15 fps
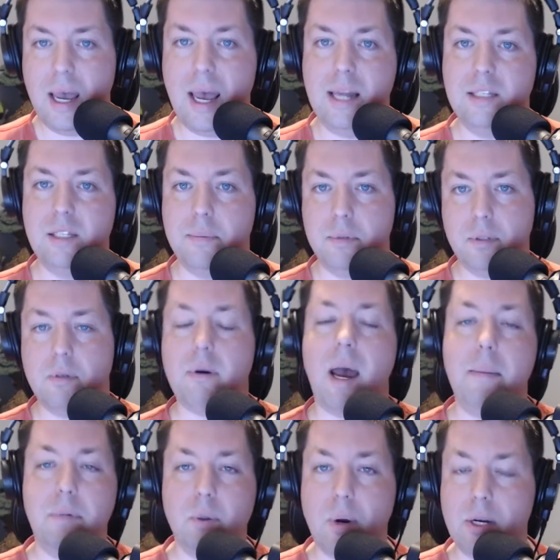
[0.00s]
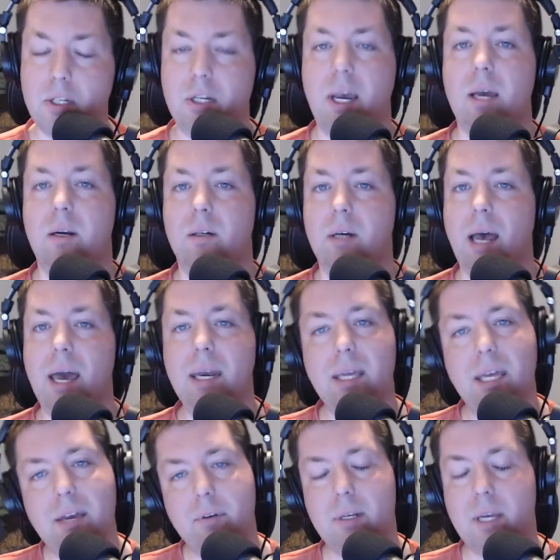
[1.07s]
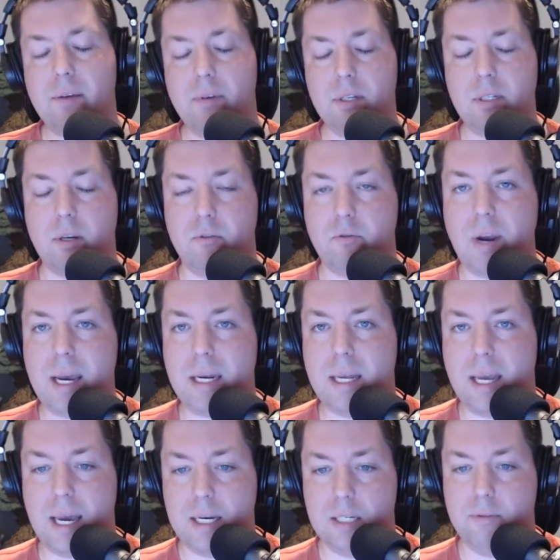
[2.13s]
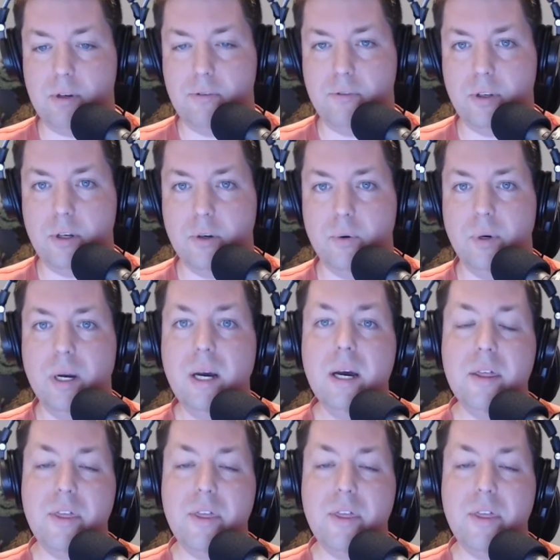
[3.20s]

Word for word: and subscribe to our channel and even give us a rating and a review.